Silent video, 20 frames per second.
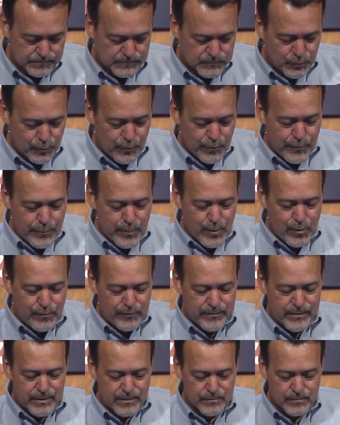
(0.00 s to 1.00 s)
We
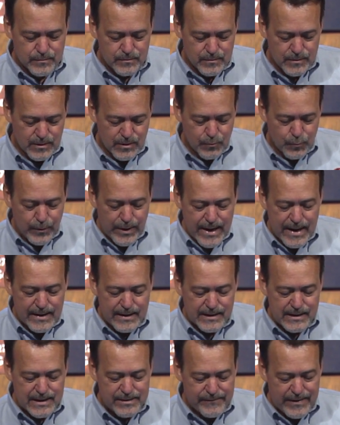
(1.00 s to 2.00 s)
remove the
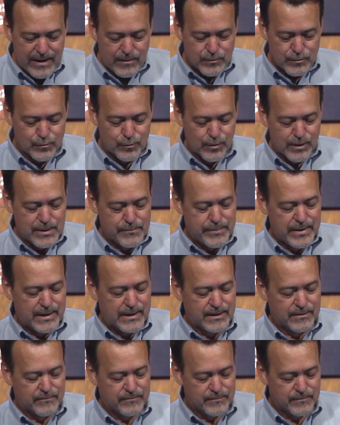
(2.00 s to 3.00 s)
reality of outdoor
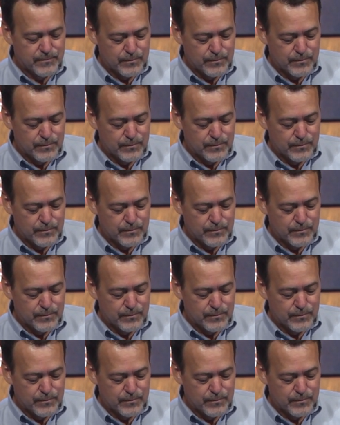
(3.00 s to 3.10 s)
competitive